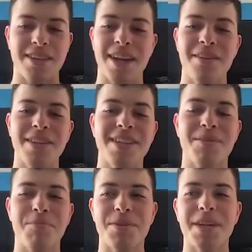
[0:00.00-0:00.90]
that
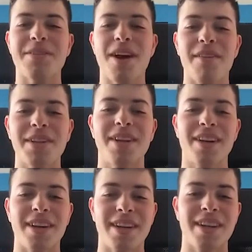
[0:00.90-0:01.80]
was
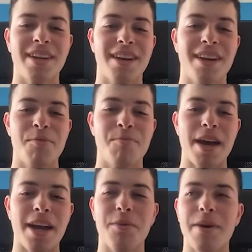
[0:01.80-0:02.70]
pre-Robinhood,
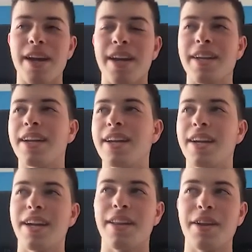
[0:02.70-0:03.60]
back when
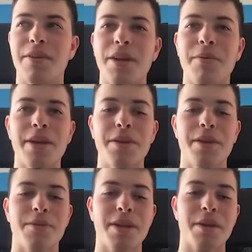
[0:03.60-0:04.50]
the only way you
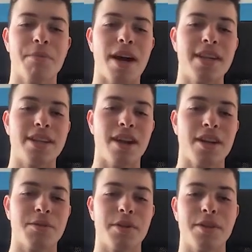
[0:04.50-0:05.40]
could really buy
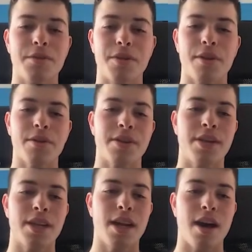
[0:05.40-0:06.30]
stocks was through
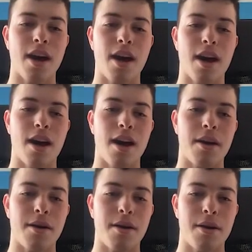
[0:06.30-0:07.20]
those
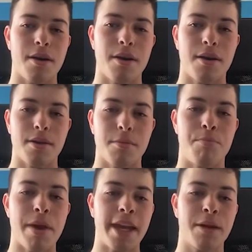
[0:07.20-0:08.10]

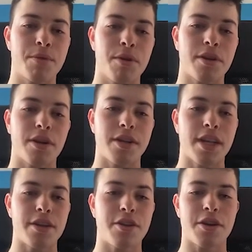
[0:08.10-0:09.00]
bank brokers
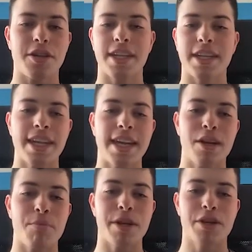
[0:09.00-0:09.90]
that charged insane
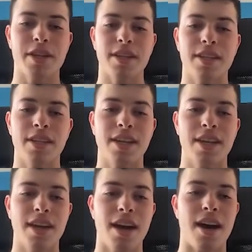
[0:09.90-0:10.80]
commissions,
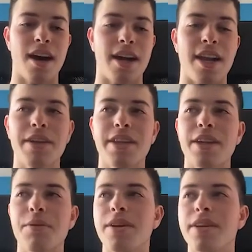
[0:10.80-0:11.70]
and
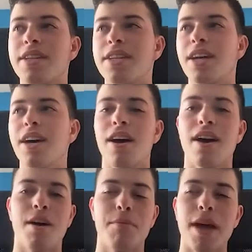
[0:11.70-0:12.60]
everything
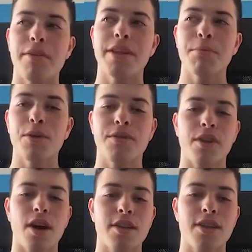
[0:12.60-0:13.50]
moved a
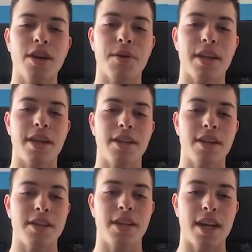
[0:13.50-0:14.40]
lot slower than it
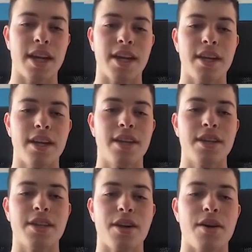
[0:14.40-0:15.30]
does today.
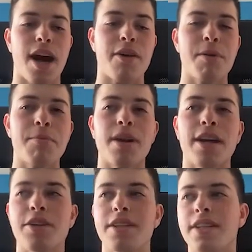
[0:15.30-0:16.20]
So I remember I
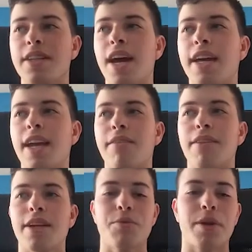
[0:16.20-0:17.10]
gave
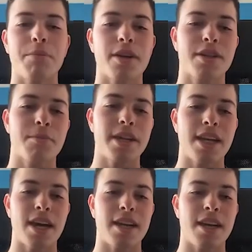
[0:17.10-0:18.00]
$20 to my
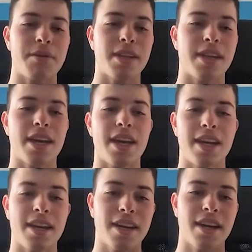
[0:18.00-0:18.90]
dad, and I was like,
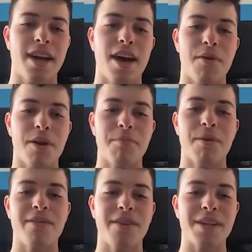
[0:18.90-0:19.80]
hey, I want to
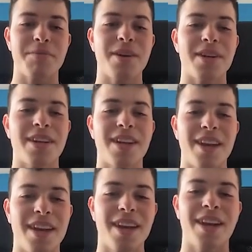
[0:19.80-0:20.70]
buy Facebook.
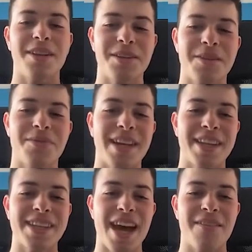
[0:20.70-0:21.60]
Could you just make
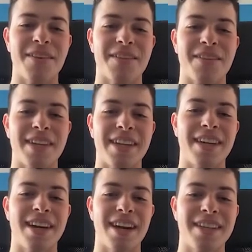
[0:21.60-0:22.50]
this happen for
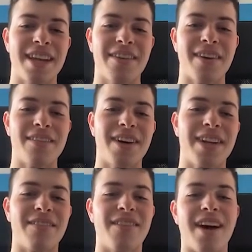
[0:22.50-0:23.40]
me? Take my
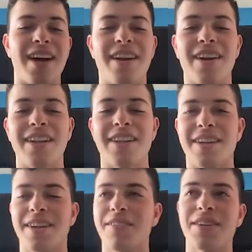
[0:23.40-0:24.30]
money and buy it on
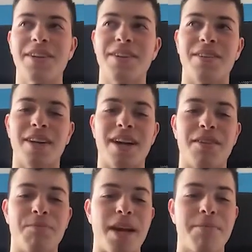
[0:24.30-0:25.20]
your computer or
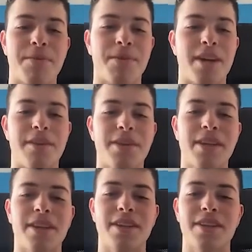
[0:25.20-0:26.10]
whatever, back before I
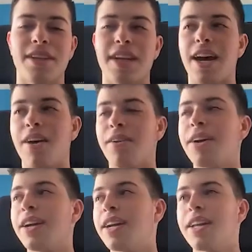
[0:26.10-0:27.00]
really understood how
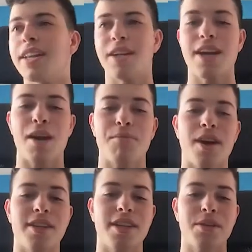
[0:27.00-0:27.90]
the entire
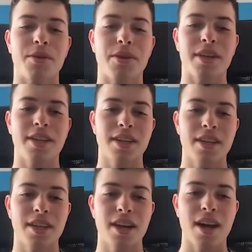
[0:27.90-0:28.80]
process worked.
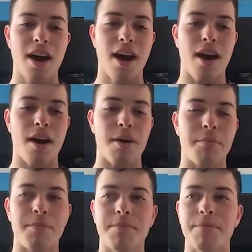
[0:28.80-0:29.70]
And